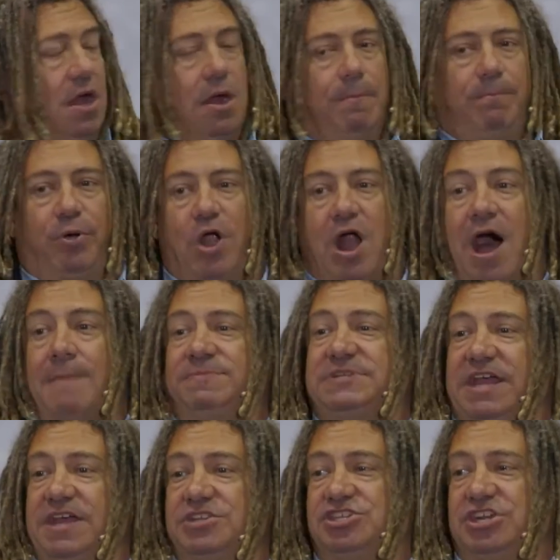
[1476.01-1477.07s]
Prompt
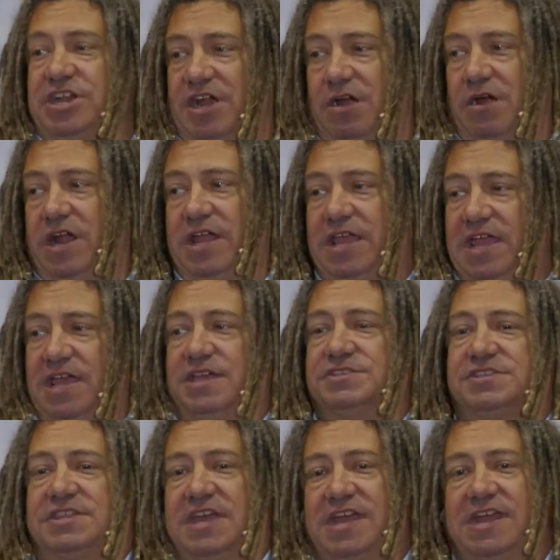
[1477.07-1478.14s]
engineering is
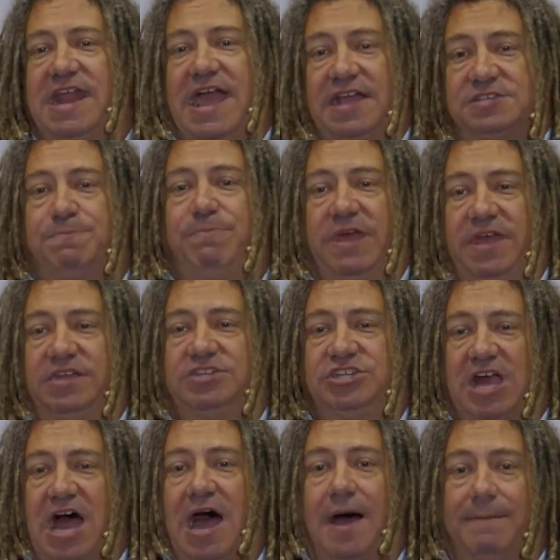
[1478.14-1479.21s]
the next big
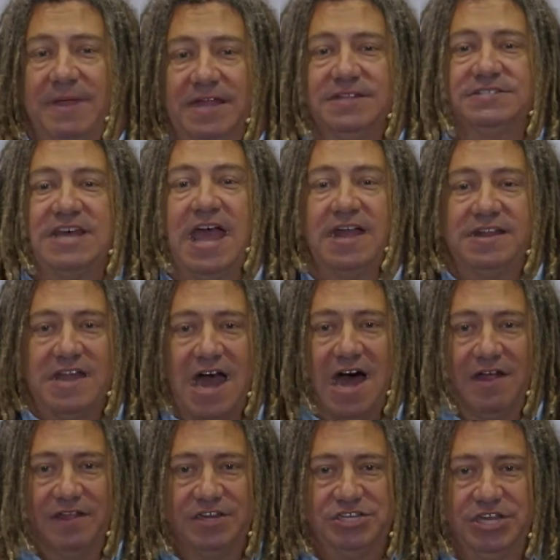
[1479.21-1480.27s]
job in
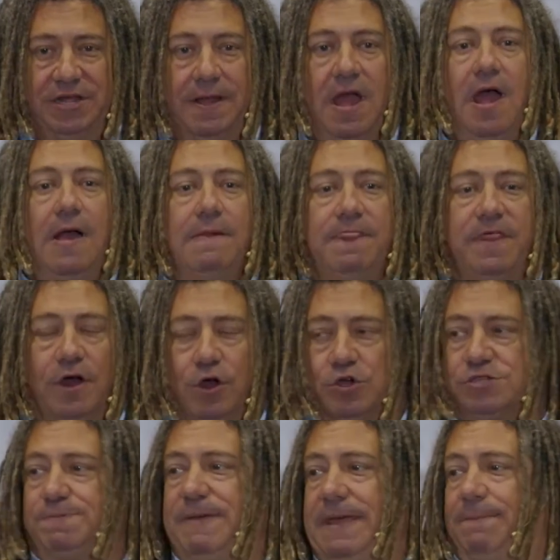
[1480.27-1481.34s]
technology. Those
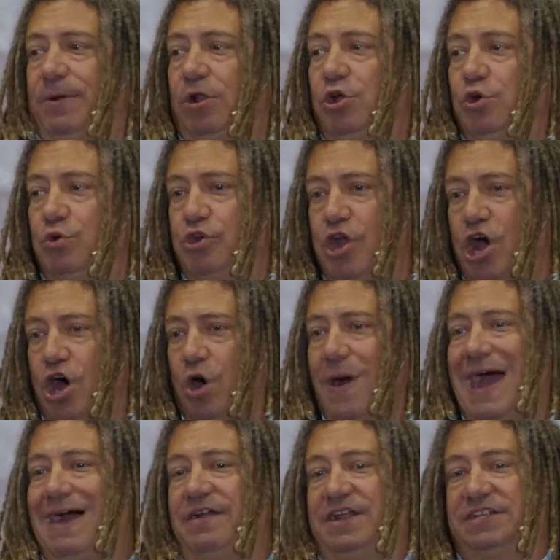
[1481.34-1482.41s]
people who know
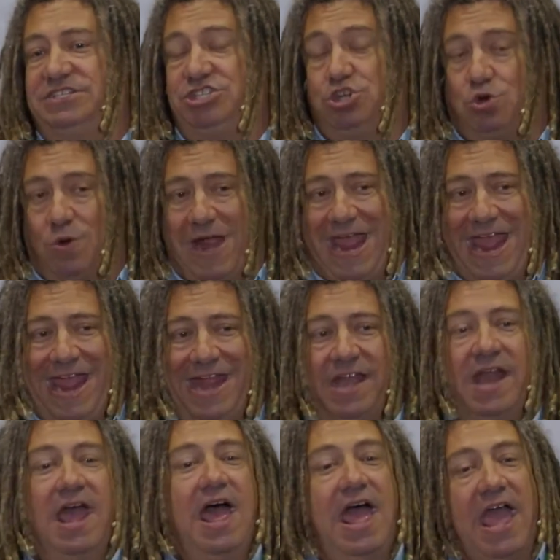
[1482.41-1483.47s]
how to train
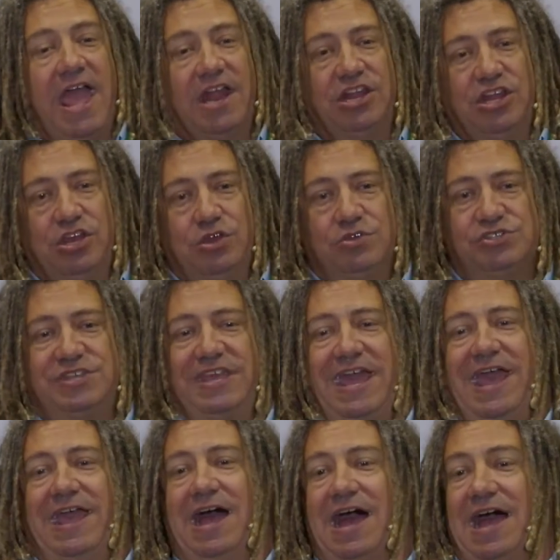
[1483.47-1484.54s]
and use the
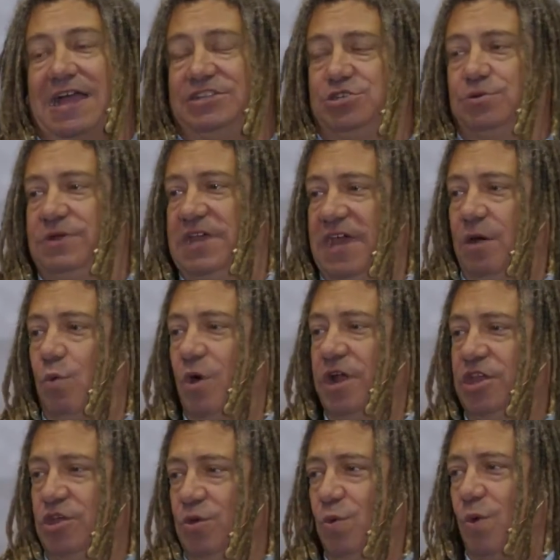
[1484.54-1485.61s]
AI to get what
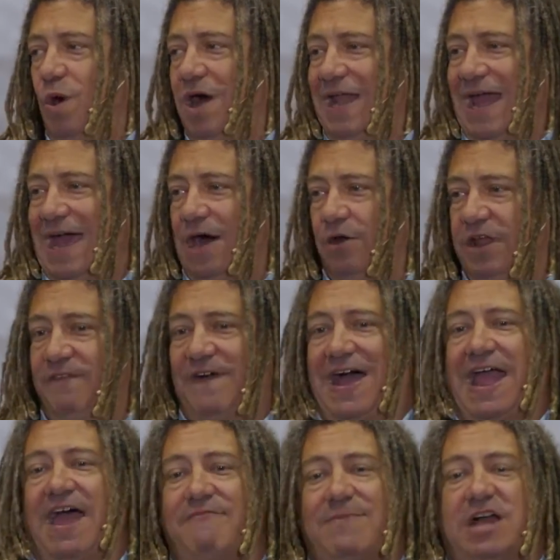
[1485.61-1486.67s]
you want out. If I
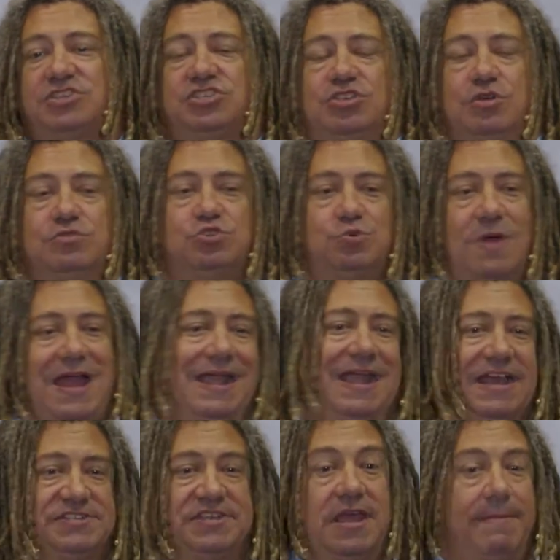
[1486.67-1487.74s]
have my students write an
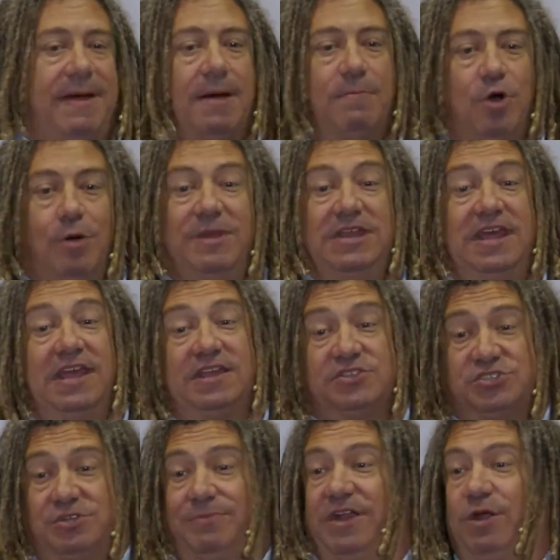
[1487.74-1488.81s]
essay about Moby Dick and
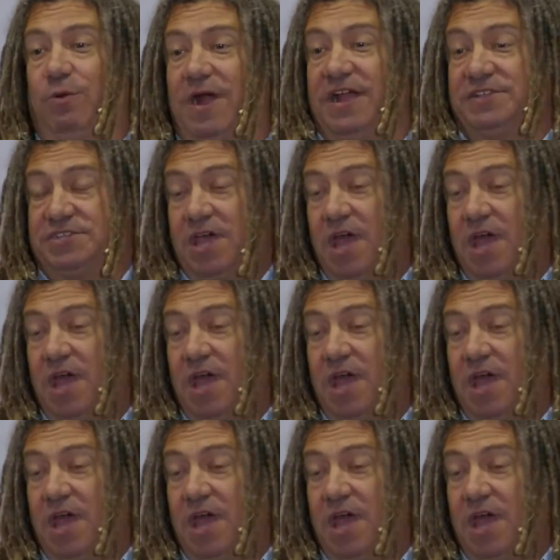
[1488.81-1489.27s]
somebody writes,